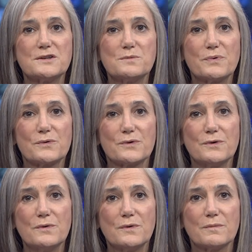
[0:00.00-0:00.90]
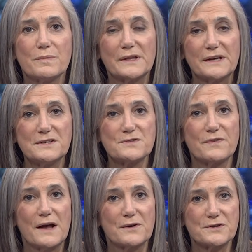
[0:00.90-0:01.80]
in Peru, police
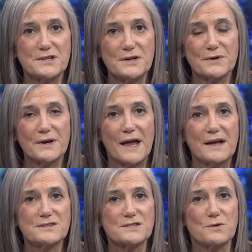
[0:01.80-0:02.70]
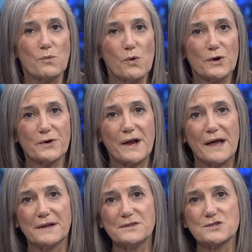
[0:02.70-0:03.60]
fired tear gas and water
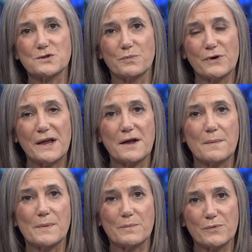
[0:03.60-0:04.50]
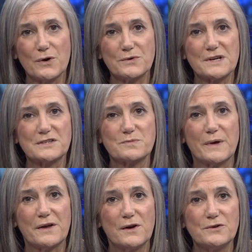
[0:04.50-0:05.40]
cannons to break up a protest by
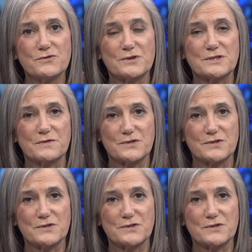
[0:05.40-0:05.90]
hundreds of